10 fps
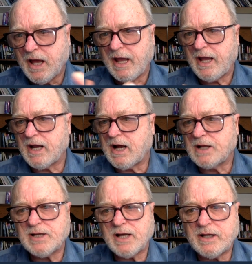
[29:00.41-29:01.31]
And I'll
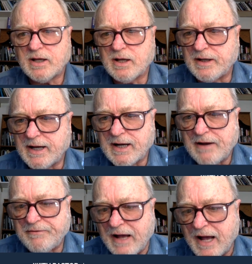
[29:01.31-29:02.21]
tell you, Nat,
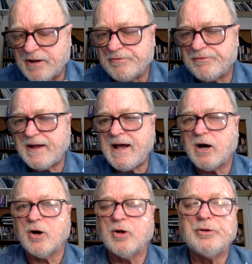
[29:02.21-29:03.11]
I've, I have
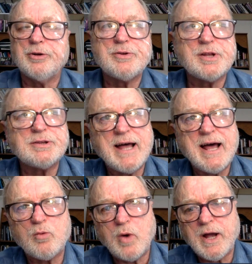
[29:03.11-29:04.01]
found that
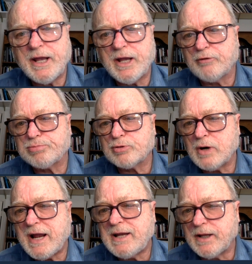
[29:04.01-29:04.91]
that way of
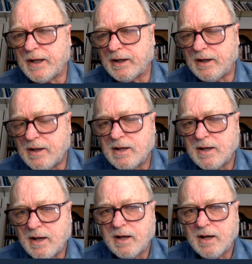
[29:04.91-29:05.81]
praying
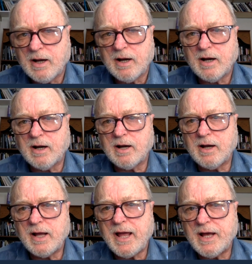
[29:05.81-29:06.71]

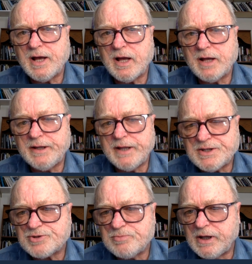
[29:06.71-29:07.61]
Uh, ha
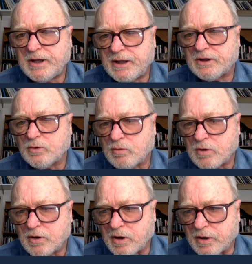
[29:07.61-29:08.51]
gets me in the
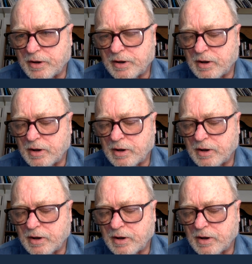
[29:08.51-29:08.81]
Word